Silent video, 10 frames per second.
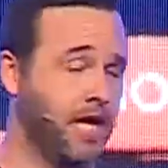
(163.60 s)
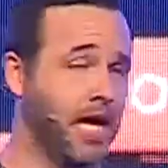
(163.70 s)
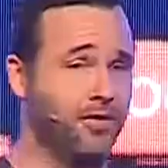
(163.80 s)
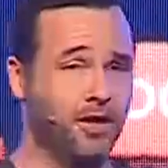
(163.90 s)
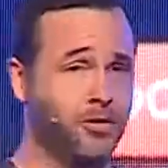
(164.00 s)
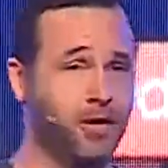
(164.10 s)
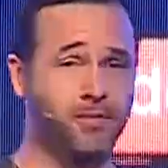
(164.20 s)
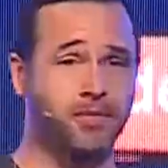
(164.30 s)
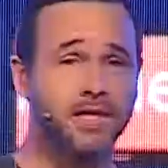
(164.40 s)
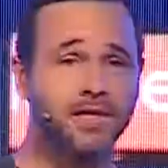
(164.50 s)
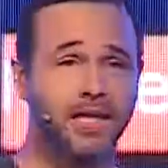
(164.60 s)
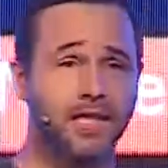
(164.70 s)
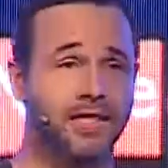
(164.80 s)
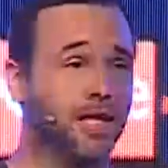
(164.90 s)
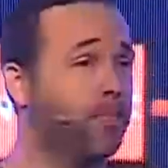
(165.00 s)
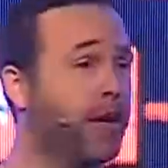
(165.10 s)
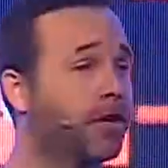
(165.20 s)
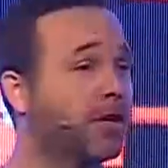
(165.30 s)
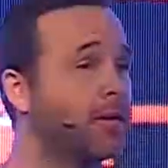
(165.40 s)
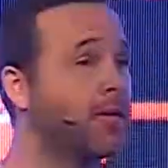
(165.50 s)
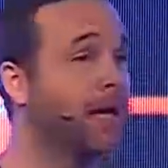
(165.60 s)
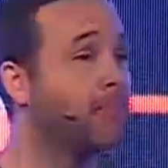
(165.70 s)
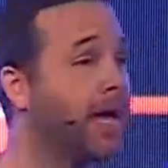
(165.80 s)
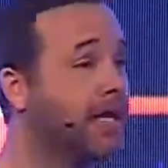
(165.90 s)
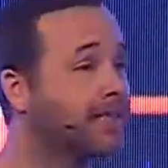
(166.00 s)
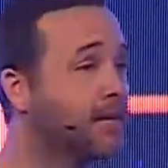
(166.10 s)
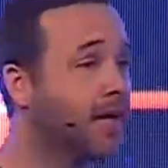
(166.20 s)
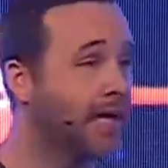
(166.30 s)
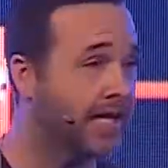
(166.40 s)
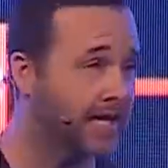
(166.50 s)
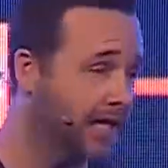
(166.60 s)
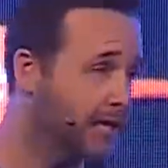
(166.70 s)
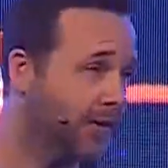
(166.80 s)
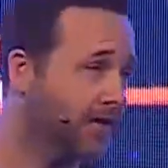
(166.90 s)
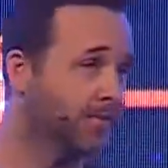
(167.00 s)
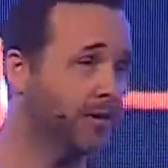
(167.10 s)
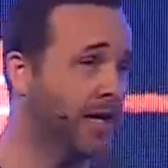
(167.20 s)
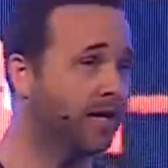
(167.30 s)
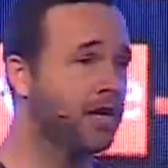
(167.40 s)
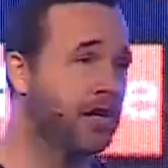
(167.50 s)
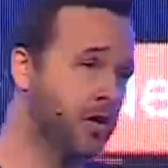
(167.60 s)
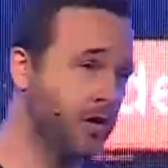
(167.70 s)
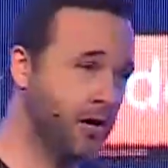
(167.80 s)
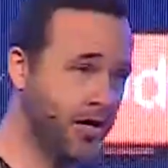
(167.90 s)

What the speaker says: having a great business, a competitor might pay somebody, and it's pretty simple, right? You